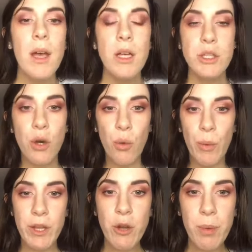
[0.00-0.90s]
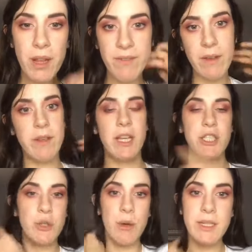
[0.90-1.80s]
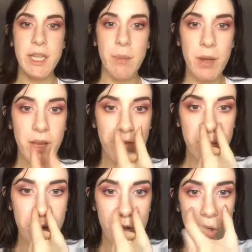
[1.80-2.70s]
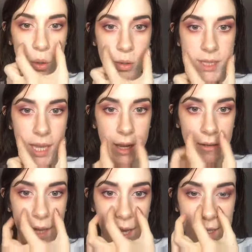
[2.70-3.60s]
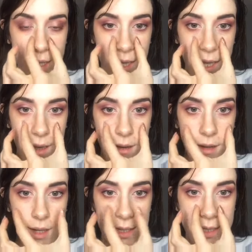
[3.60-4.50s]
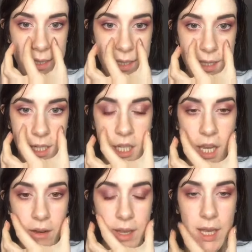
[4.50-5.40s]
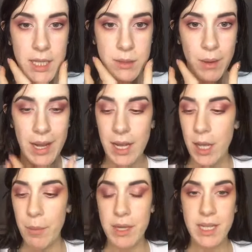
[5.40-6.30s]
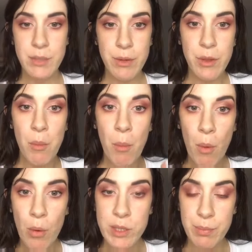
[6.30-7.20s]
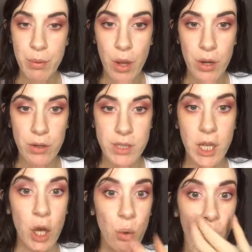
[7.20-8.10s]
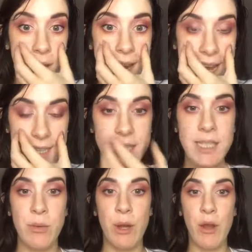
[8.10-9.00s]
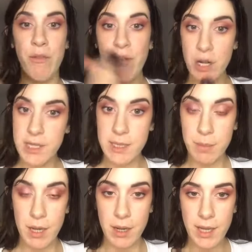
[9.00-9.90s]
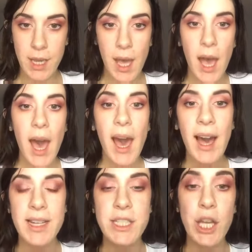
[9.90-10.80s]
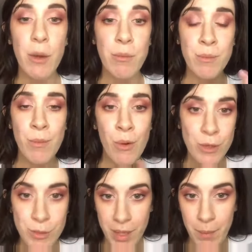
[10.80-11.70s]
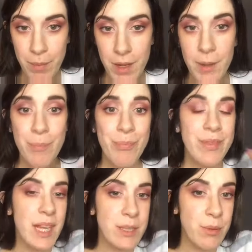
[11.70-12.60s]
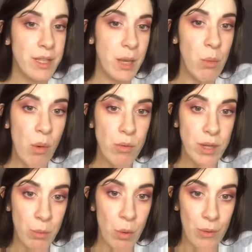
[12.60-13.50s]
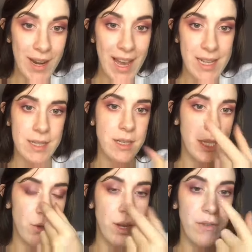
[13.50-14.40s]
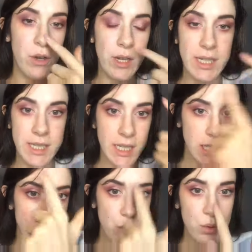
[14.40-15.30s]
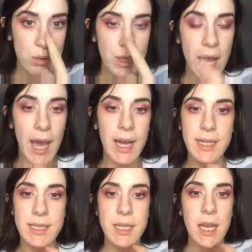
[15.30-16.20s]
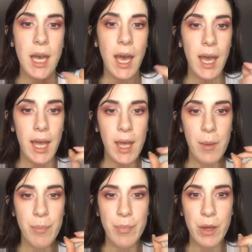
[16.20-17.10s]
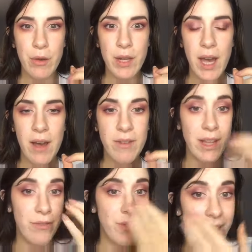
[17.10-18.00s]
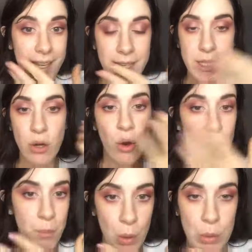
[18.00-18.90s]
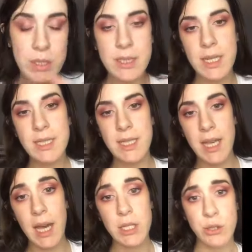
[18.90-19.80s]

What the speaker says: So when you're applying foundation, you want to apply from your nose area and here, this cheek area as well, because that's where the most product will land. It's where you first apply, and most people, that's where it won't last, because they could have an oily T-zone, and they could have like flakiness or open pores and things like that.